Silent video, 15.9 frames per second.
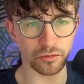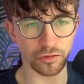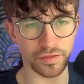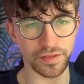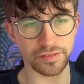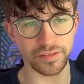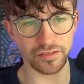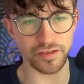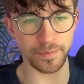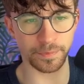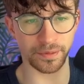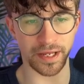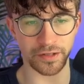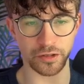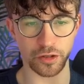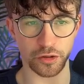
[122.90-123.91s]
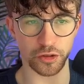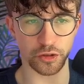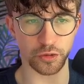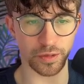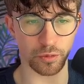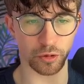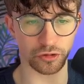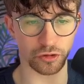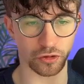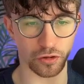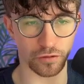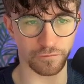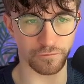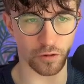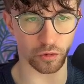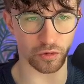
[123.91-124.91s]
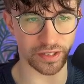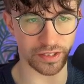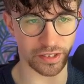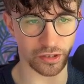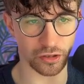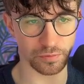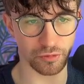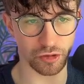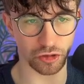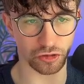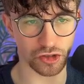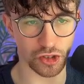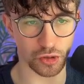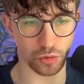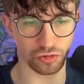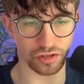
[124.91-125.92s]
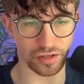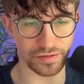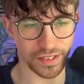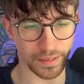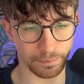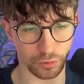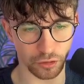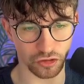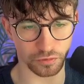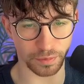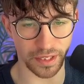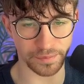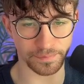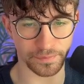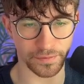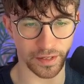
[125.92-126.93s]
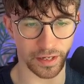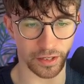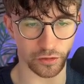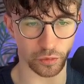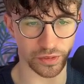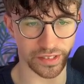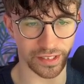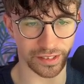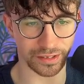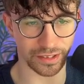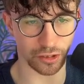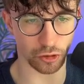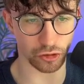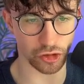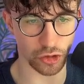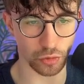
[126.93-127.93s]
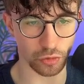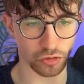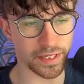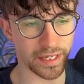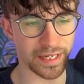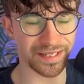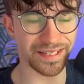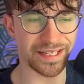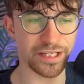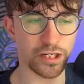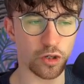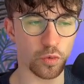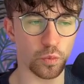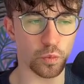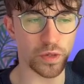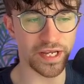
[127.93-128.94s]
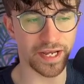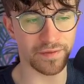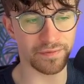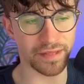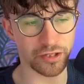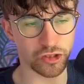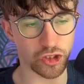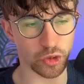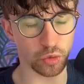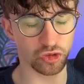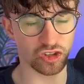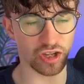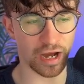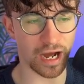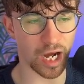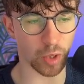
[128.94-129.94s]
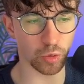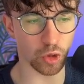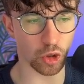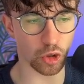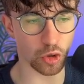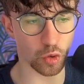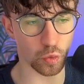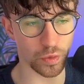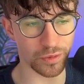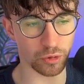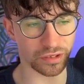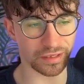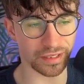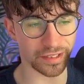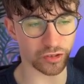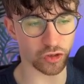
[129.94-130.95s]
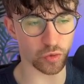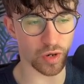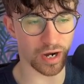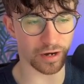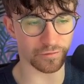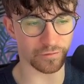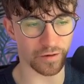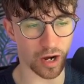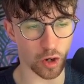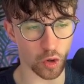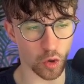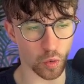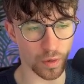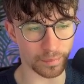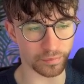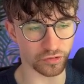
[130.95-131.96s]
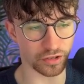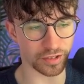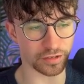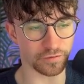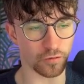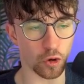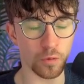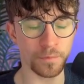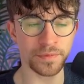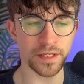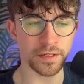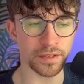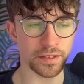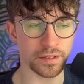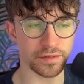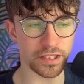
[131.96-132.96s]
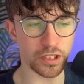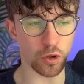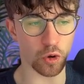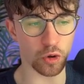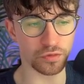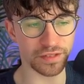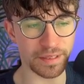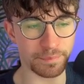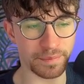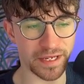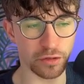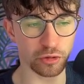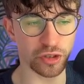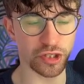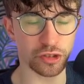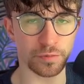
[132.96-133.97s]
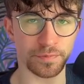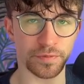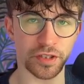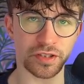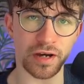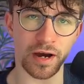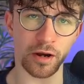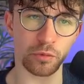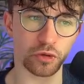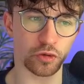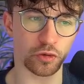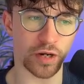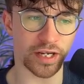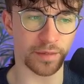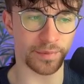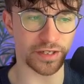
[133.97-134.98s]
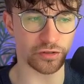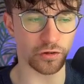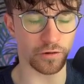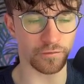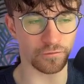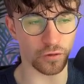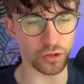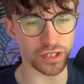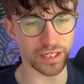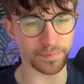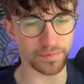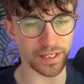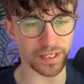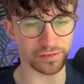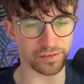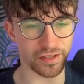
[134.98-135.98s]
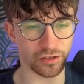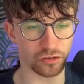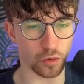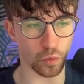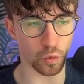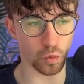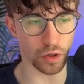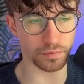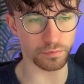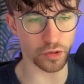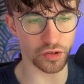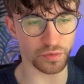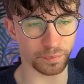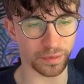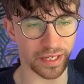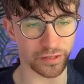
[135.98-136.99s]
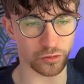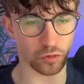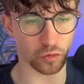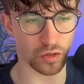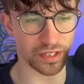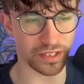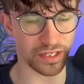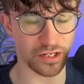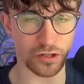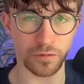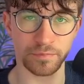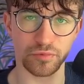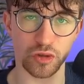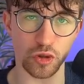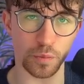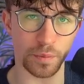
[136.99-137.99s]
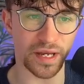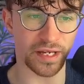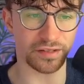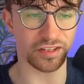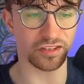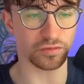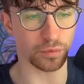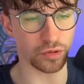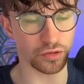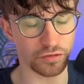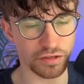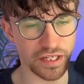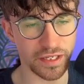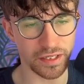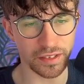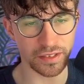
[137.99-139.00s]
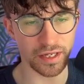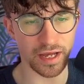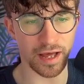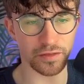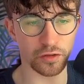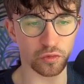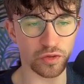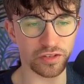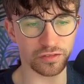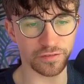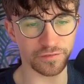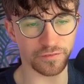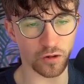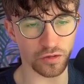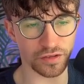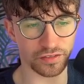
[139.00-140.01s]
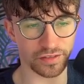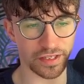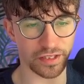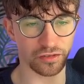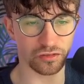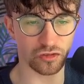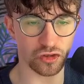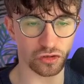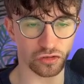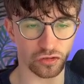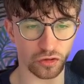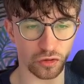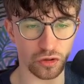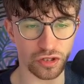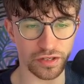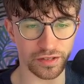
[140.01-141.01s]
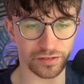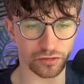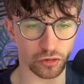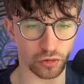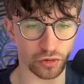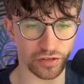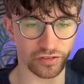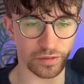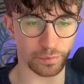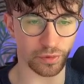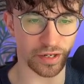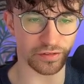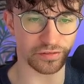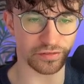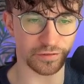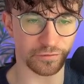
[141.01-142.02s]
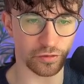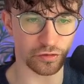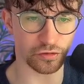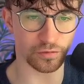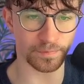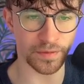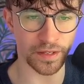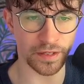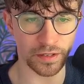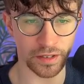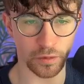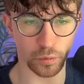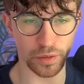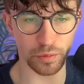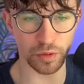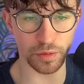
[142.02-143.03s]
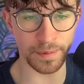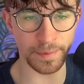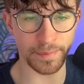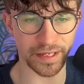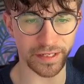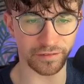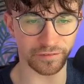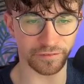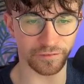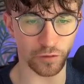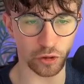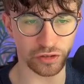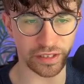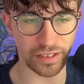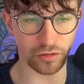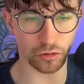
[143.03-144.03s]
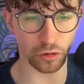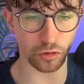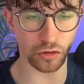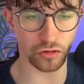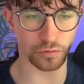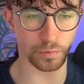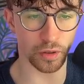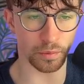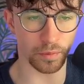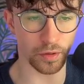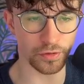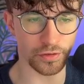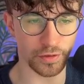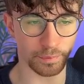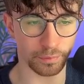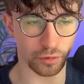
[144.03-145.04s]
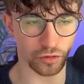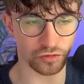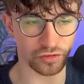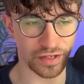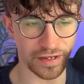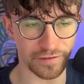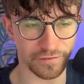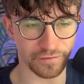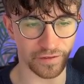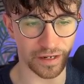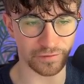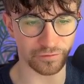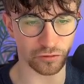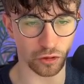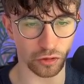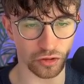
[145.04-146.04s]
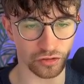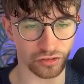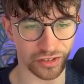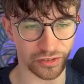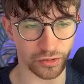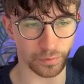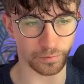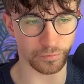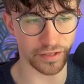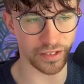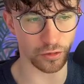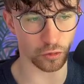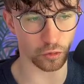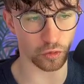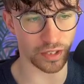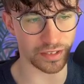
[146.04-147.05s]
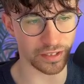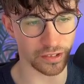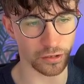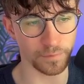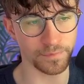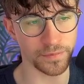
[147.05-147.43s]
this is the plan that we want to go for right here. Just choose the plus plan and we can click on choose. In here, we can then choose how long we would like to have our website for. The only period that I would recommend avoiding is this 1 month plan right here to pay this monthly. And the reason for this is just look at this crazy price difference. We would be paying $14 per month plus a $5 setup fee right here.